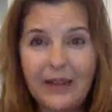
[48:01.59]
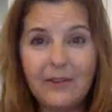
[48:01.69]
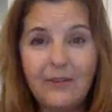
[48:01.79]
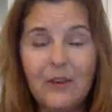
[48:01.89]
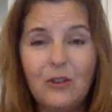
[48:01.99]
in
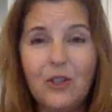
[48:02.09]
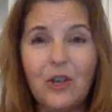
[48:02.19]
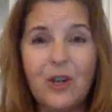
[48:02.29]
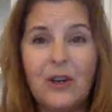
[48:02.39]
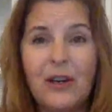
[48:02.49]
the
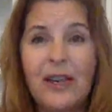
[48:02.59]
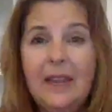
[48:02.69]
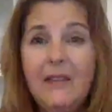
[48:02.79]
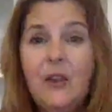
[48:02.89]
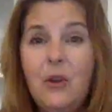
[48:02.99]
future,
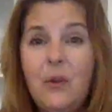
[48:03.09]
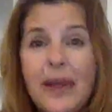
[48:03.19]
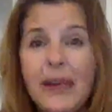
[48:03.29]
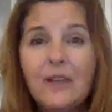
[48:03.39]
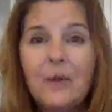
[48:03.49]
even though you
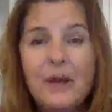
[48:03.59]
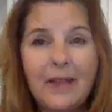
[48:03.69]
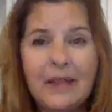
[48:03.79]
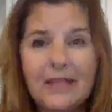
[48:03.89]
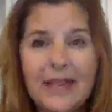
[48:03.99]
can't do it
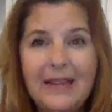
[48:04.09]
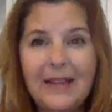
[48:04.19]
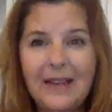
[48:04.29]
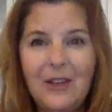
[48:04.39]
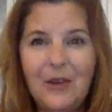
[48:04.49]
on the day
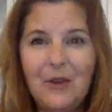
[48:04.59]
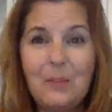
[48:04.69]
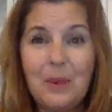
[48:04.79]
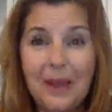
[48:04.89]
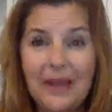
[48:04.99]
that you
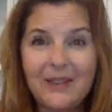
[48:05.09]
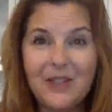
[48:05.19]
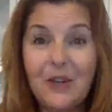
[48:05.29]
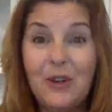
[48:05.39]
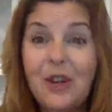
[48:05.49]
plan
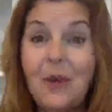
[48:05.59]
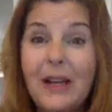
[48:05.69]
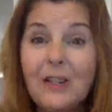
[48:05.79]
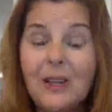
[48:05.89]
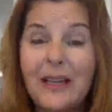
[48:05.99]
to.
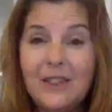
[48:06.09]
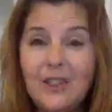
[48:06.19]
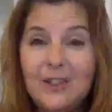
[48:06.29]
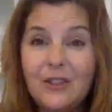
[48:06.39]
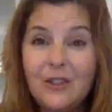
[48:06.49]

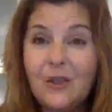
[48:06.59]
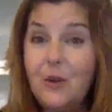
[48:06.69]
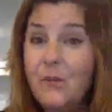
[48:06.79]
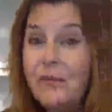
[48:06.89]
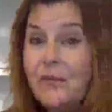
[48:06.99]
Congratulations
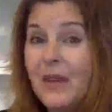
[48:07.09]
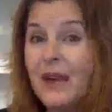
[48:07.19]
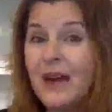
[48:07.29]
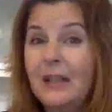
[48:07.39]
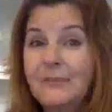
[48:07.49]
to
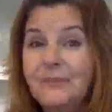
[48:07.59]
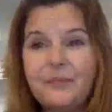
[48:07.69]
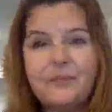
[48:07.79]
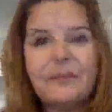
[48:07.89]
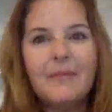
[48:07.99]
um,
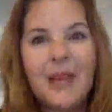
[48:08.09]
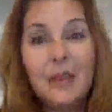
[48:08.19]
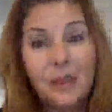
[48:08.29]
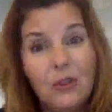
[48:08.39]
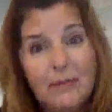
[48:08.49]

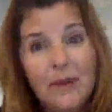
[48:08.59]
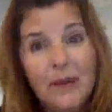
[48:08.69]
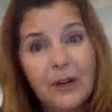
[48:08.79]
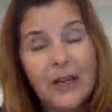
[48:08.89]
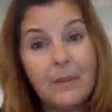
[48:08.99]
newly
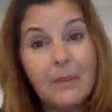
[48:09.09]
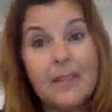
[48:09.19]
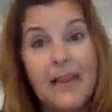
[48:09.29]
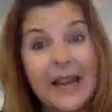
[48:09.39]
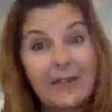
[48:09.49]
married
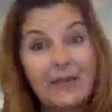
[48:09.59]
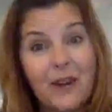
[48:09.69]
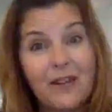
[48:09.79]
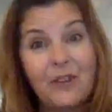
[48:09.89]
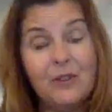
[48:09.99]
couples. I have a
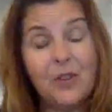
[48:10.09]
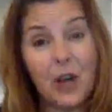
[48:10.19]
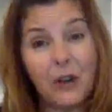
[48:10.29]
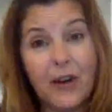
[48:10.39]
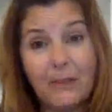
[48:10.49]
friend whose
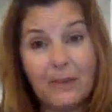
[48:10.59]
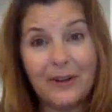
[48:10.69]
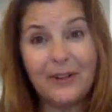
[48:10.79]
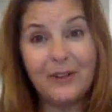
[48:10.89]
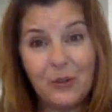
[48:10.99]
daughter got
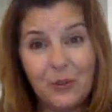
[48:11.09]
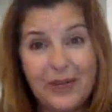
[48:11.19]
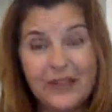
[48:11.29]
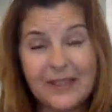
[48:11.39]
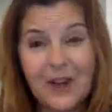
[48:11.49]
married two
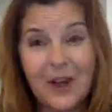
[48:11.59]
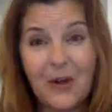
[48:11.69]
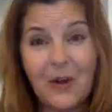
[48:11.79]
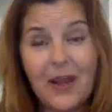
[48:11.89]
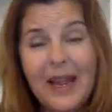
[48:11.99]
weeks
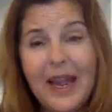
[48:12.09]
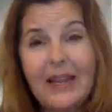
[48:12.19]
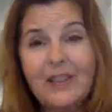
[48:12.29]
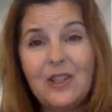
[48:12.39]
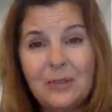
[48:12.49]
ago,
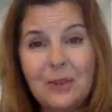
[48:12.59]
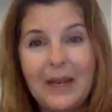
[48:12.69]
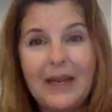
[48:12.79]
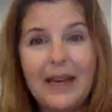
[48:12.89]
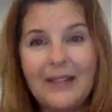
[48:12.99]
and she's
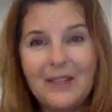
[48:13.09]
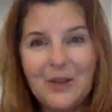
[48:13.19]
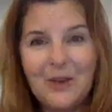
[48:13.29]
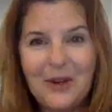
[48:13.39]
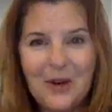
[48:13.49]
planning on
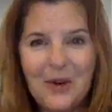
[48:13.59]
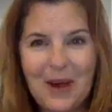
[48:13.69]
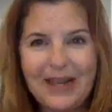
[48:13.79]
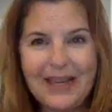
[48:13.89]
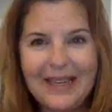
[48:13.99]
doing her
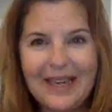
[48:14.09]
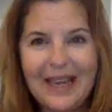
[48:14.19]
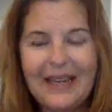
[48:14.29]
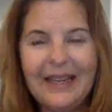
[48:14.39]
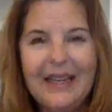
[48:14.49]
wedding
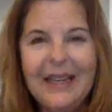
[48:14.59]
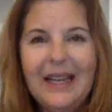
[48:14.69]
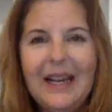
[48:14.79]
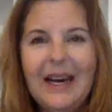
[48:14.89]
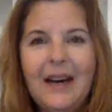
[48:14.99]
again
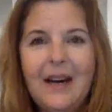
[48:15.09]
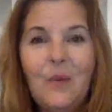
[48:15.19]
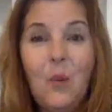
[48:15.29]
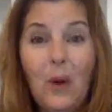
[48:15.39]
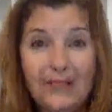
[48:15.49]
uh,
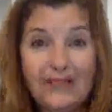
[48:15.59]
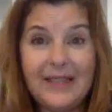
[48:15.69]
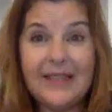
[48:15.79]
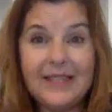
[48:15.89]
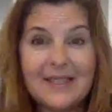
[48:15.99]
once
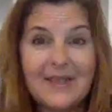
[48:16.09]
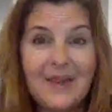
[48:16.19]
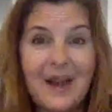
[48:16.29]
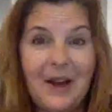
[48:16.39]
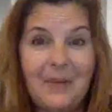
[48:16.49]
this
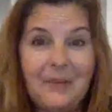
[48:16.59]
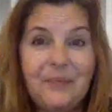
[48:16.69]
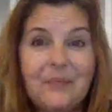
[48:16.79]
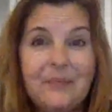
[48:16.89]
um,